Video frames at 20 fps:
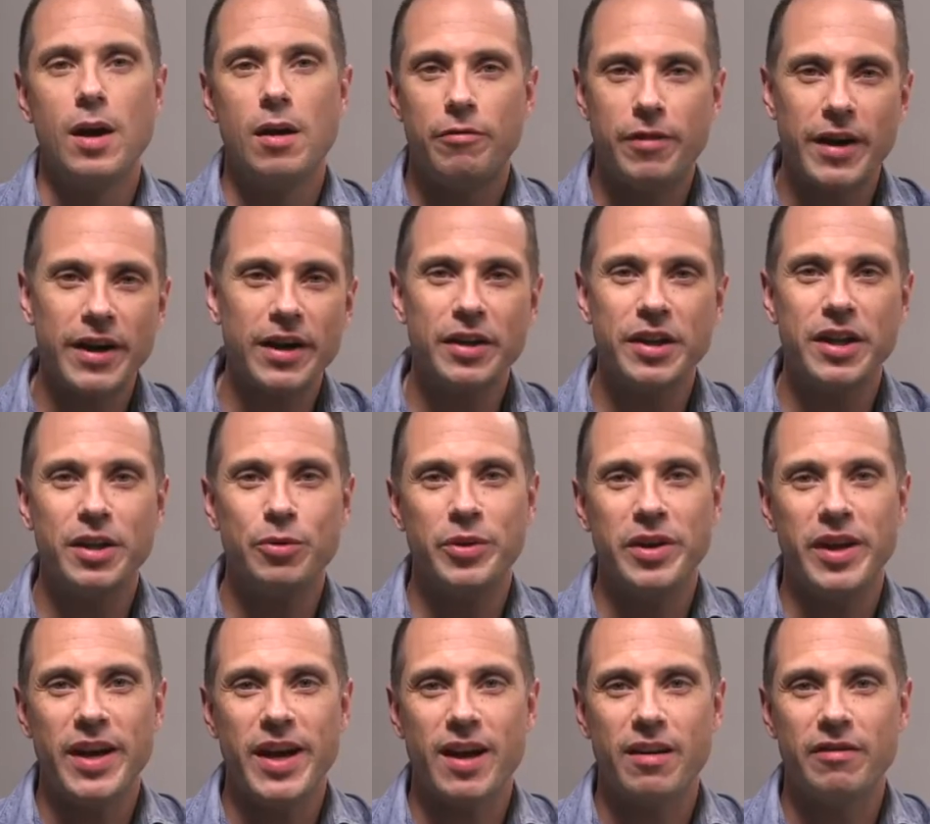Finally,
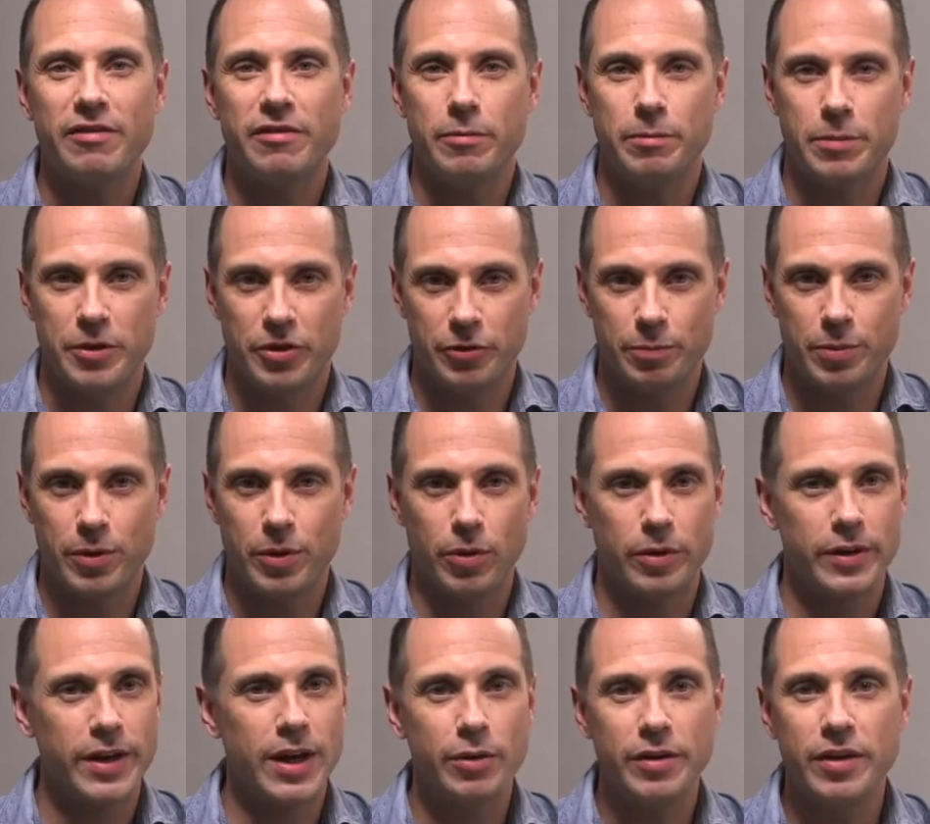we have
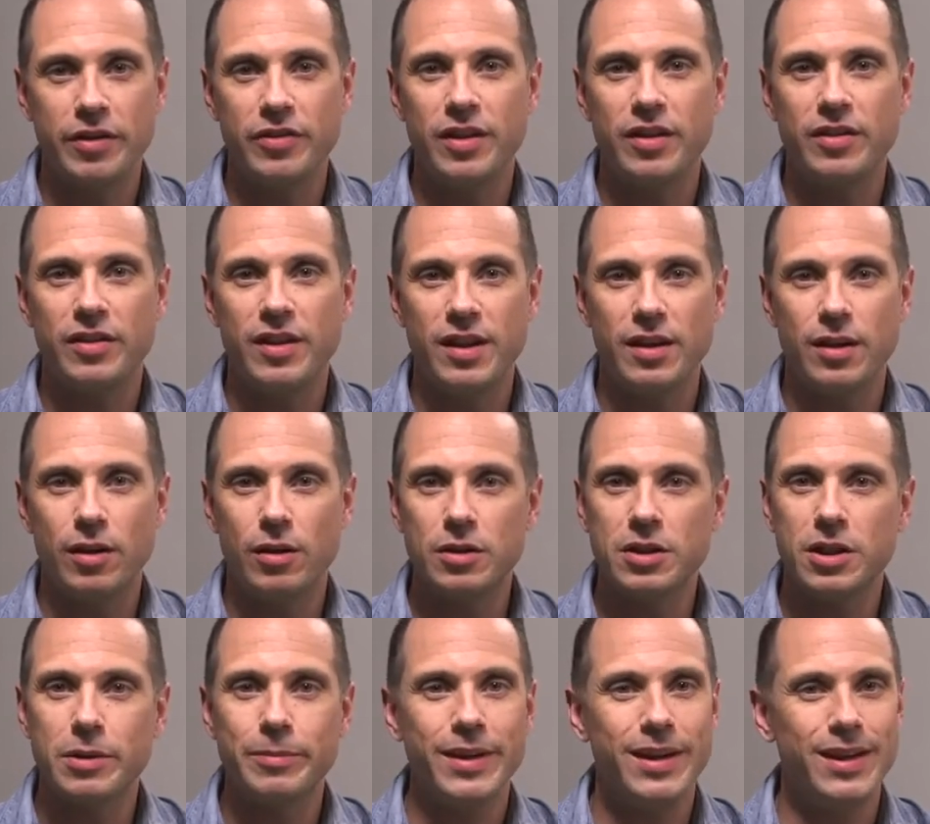Bespoke. Now, this is the
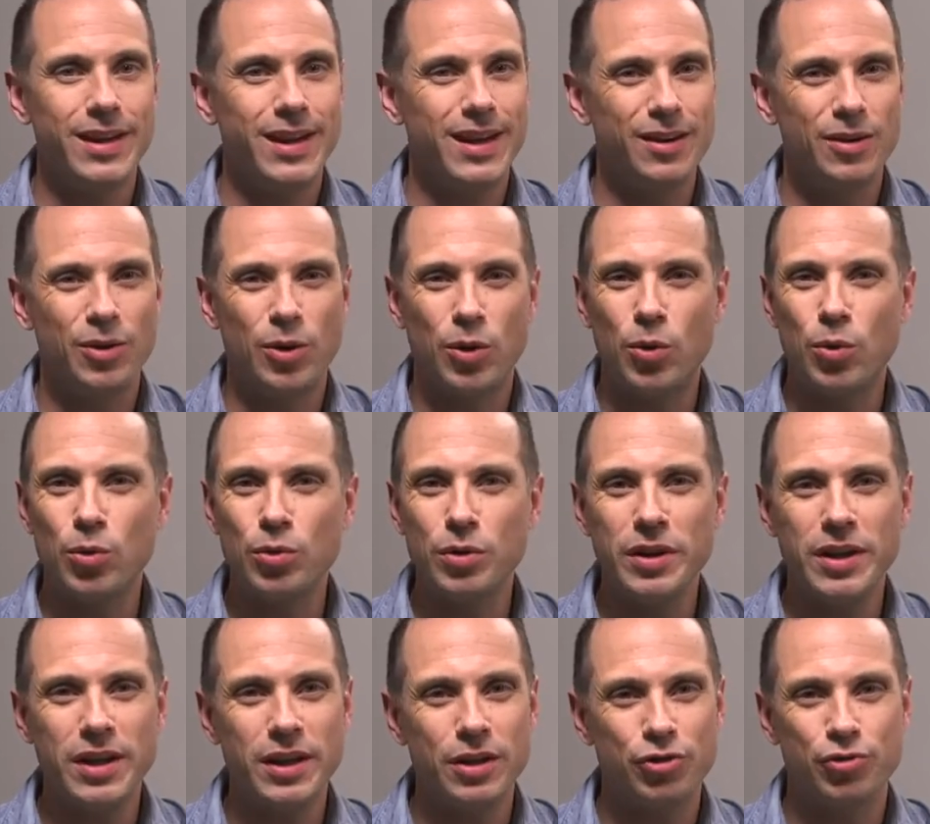ultimate and
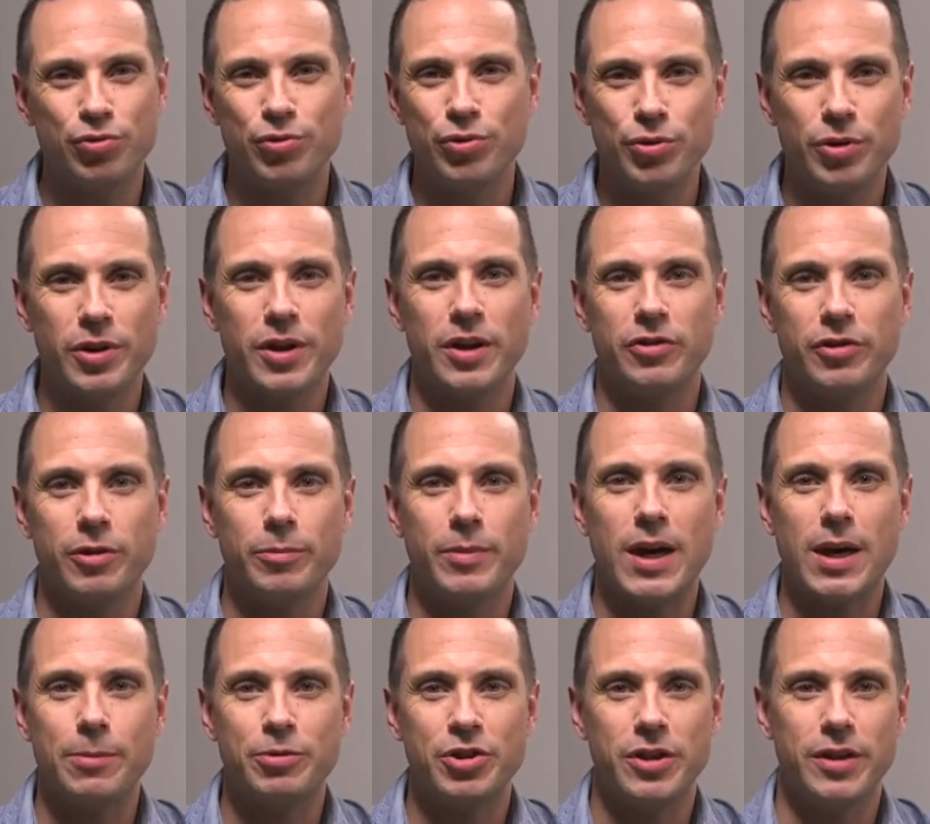only true custom
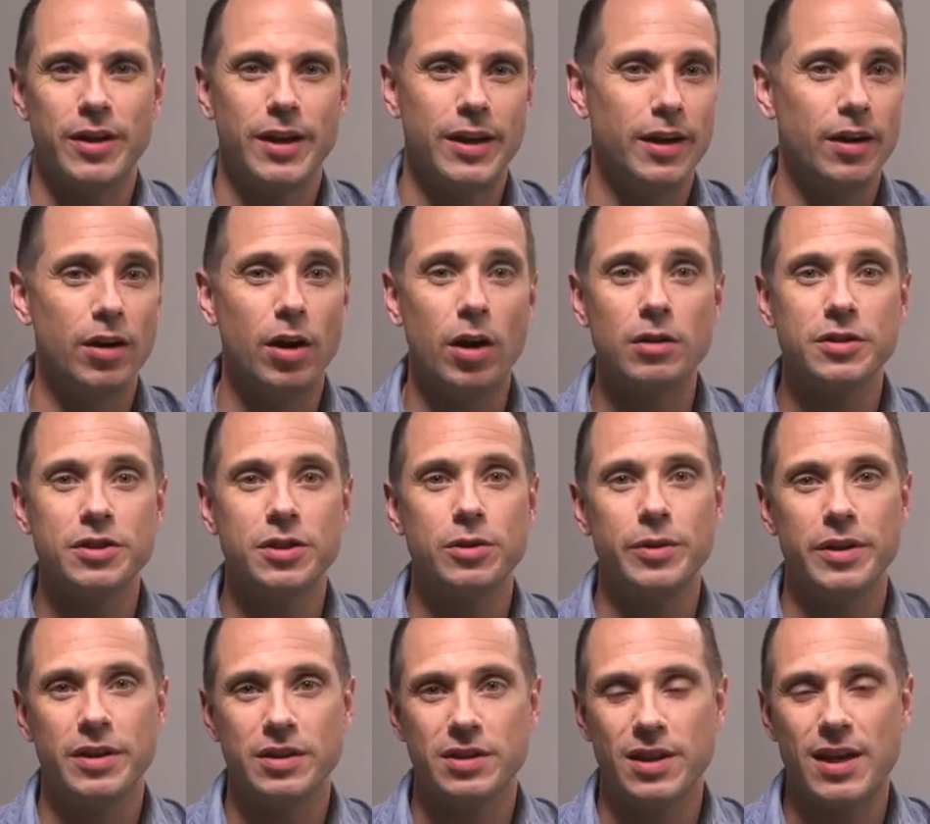option, and it also
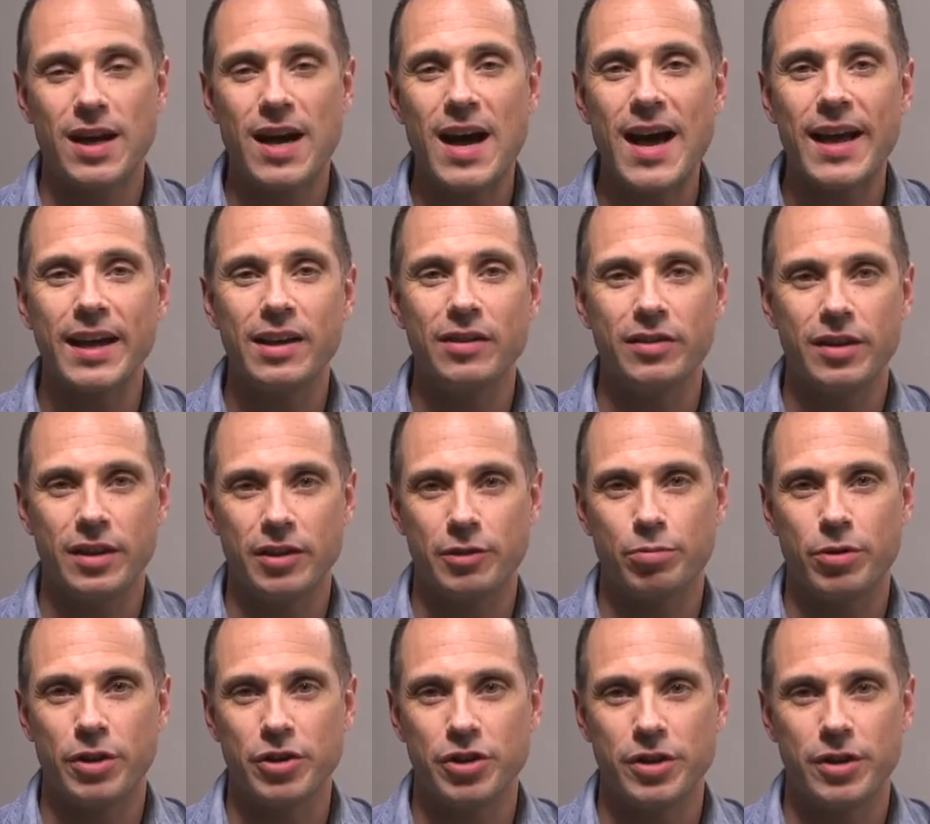is the highest
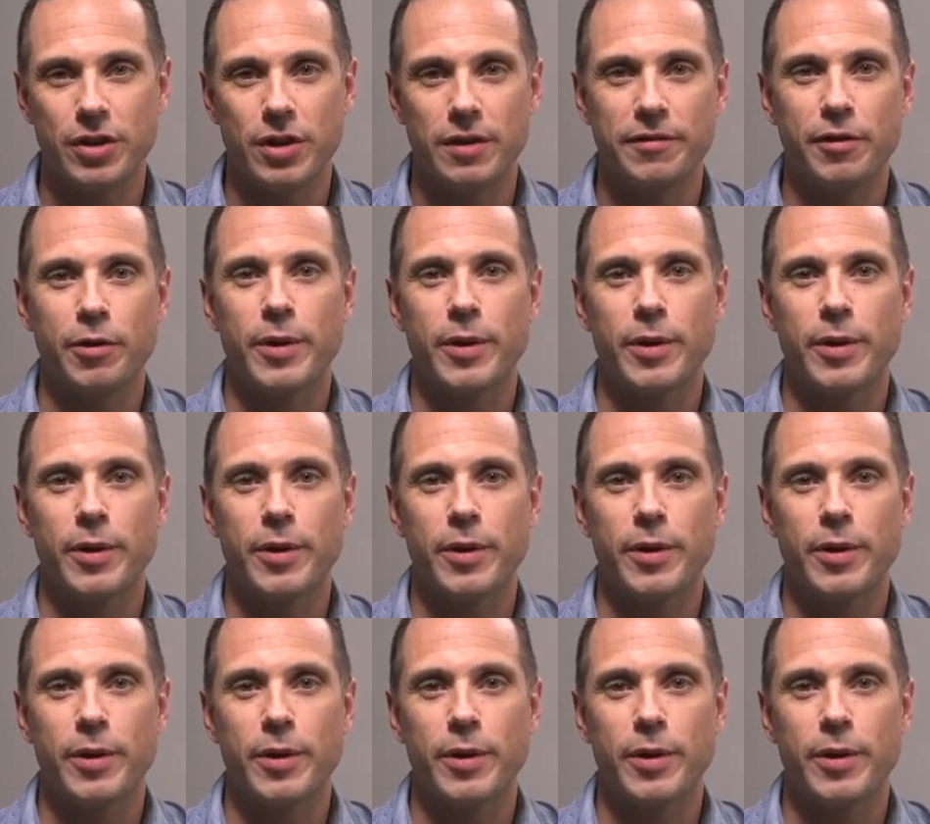expression of